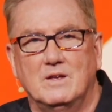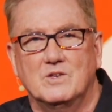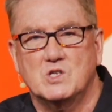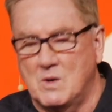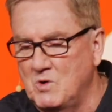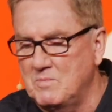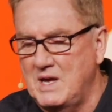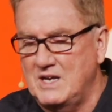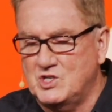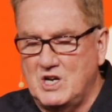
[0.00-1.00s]
Someone
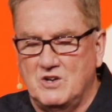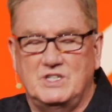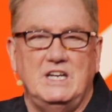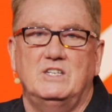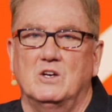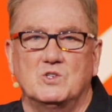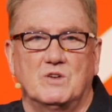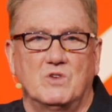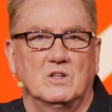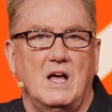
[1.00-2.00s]
may share details
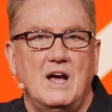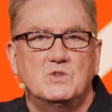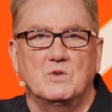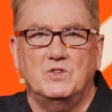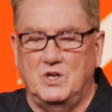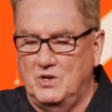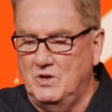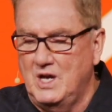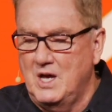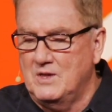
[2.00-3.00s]
of their lives with
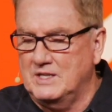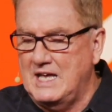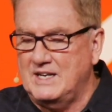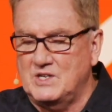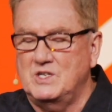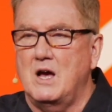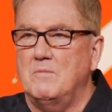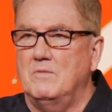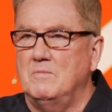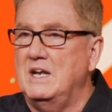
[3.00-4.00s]
you, but that does
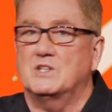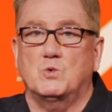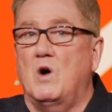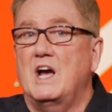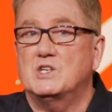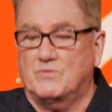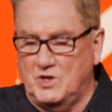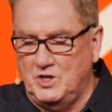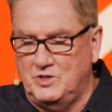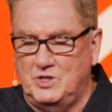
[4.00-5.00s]
not mean it's wise for
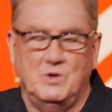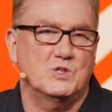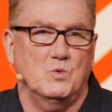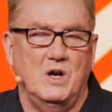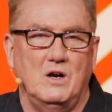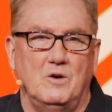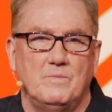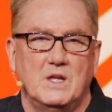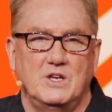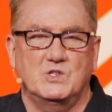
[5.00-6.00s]
you to as
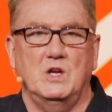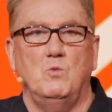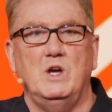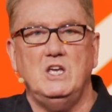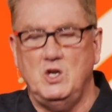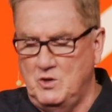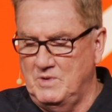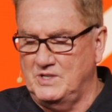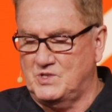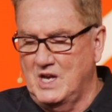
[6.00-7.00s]
well. You see, we
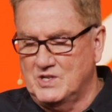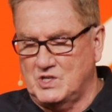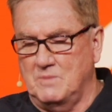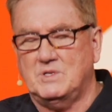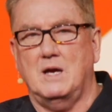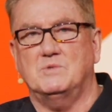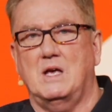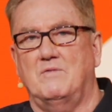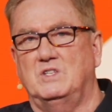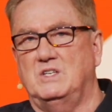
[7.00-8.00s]
humans sometimes
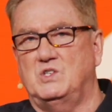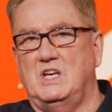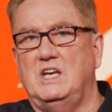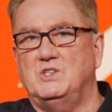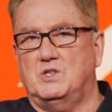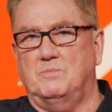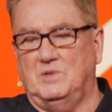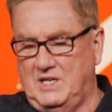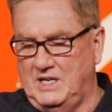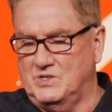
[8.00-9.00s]
have a disease to
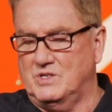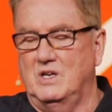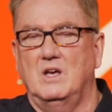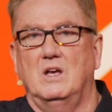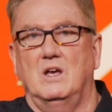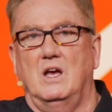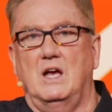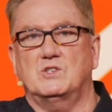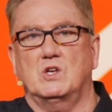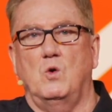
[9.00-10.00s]
please.
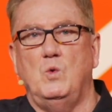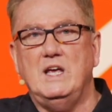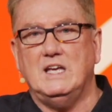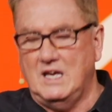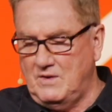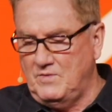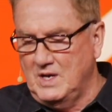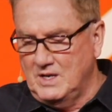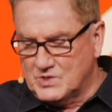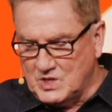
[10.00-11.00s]
And so we
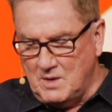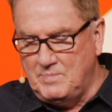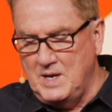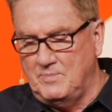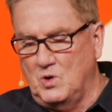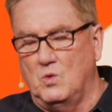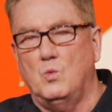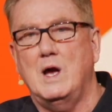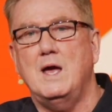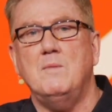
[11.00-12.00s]
give some people
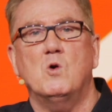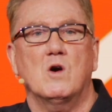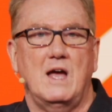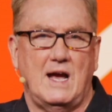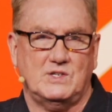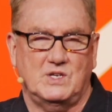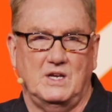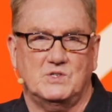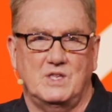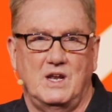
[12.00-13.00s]
way more
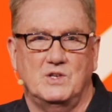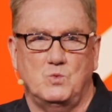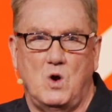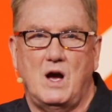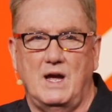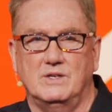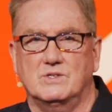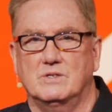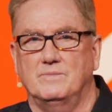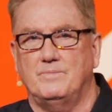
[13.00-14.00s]
access than is wise.